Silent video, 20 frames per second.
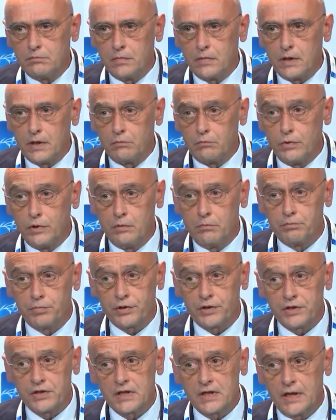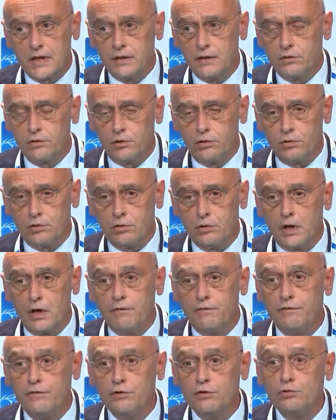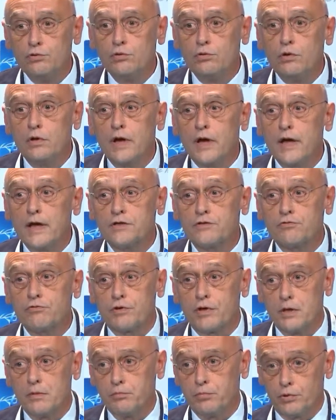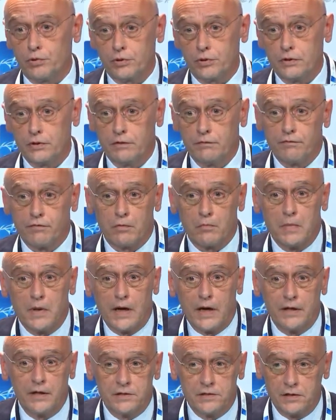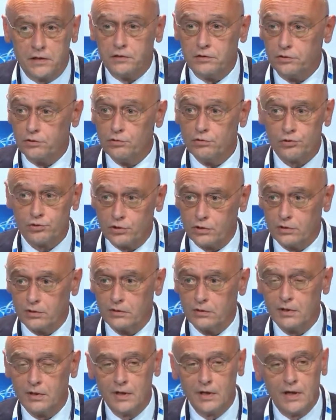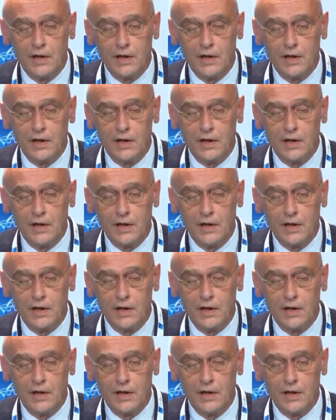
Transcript: and will present you a few case reports from my institution,